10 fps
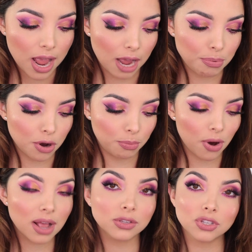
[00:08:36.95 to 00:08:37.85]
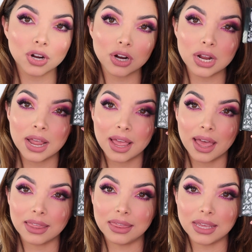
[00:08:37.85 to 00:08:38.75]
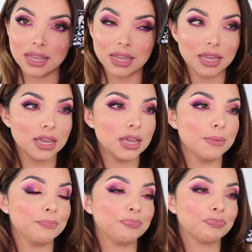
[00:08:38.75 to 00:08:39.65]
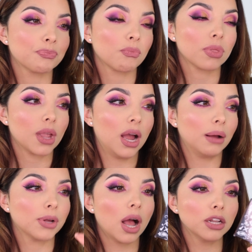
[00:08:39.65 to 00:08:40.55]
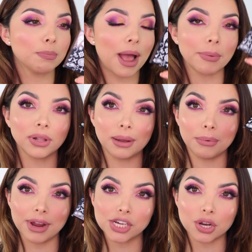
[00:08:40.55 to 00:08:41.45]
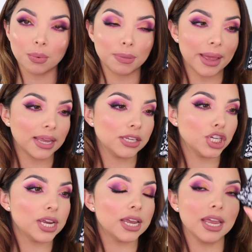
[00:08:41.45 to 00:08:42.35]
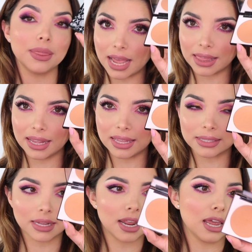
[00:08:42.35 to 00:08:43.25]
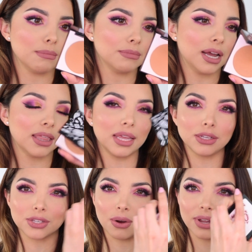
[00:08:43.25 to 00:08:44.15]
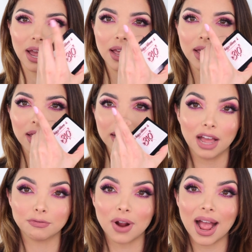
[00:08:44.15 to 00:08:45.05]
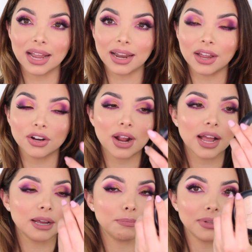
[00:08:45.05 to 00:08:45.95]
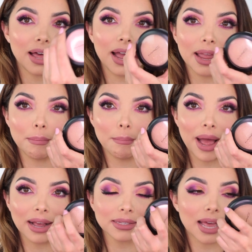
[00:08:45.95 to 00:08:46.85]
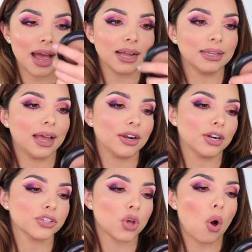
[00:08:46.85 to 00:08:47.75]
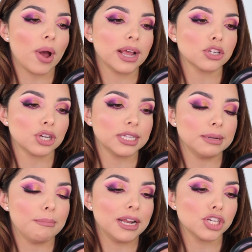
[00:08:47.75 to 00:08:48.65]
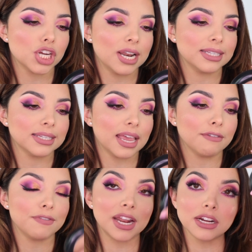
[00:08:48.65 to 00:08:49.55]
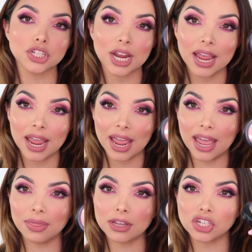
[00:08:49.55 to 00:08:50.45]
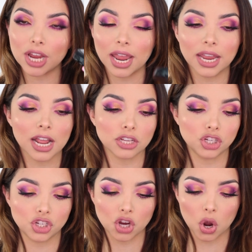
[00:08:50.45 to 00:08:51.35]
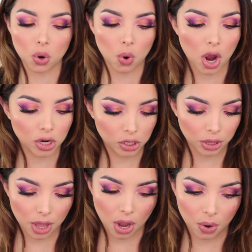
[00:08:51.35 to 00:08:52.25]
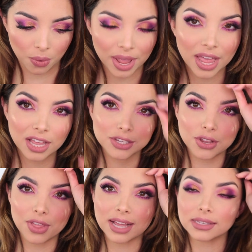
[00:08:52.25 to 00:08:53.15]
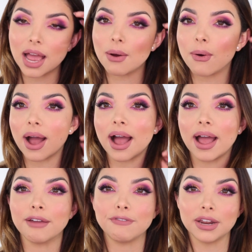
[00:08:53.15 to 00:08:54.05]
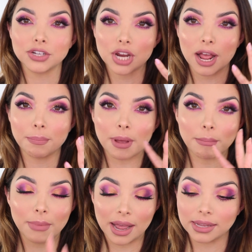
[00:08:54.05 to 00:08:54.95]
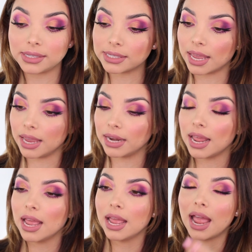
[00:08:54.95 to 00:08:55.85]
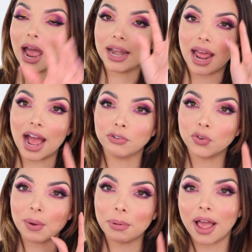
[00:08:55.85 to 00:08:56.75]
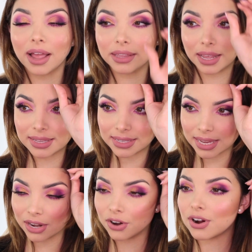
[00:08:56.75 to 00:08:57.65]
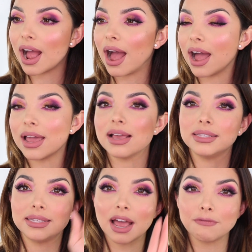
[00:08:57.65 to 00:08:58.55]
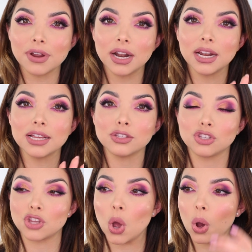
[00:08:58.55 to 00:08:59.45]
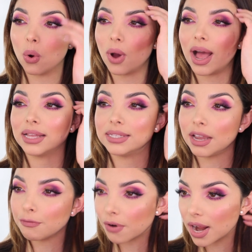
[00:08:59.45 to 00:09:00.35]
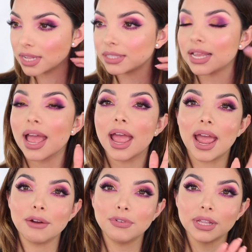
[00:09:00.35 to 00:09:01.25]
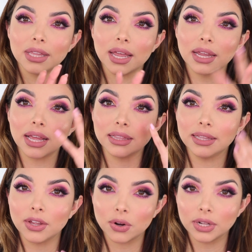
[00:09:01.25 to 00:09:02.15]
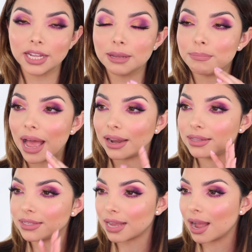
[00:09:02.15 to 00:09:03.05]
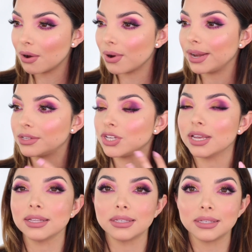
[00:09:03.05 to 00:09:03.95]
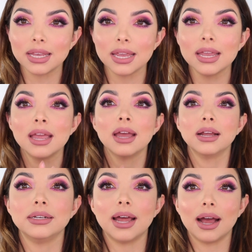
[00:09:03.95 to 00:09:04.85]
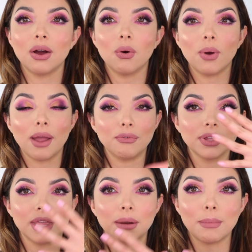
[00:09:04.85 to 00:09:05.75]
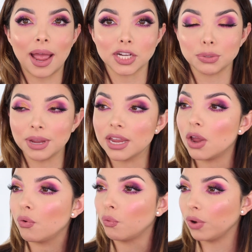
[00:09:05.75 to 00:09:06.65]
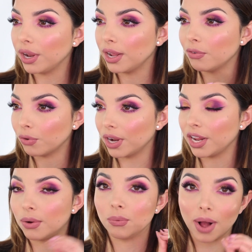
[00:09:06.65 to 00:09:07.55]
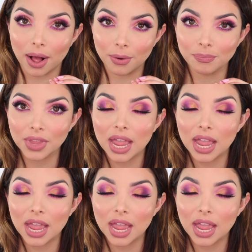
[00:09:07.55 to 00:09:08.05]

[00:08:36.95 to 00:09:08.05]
I put bronzer, the ColourPop collaboration with Becky G, and I think that's the name. I think so, yeah. And for highlighter, I apply MAC highlighter. It's called Extra Dimension Skin Finish in the shade Show Glow. So that's how I finish up my skin. And after applying the concealer, I definitely saw a difference. Everything literally balanced out, and as you can see, now everything matched me really, really well.